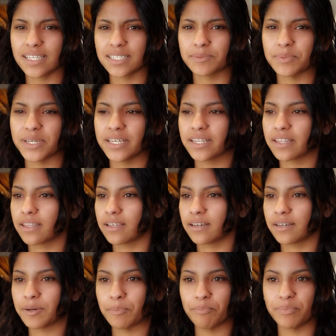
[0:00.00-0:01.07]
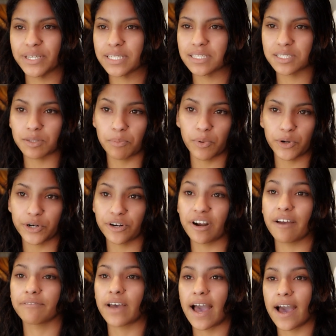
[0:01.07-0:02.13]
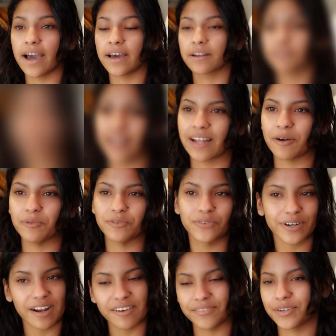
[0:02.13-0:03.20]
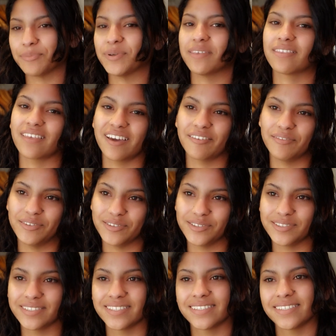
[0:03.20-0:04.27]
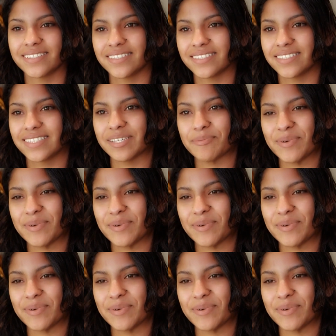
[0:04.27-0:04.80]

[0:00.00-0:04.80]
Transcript: has been the biggest supporter I've had, and I will forever be thankful to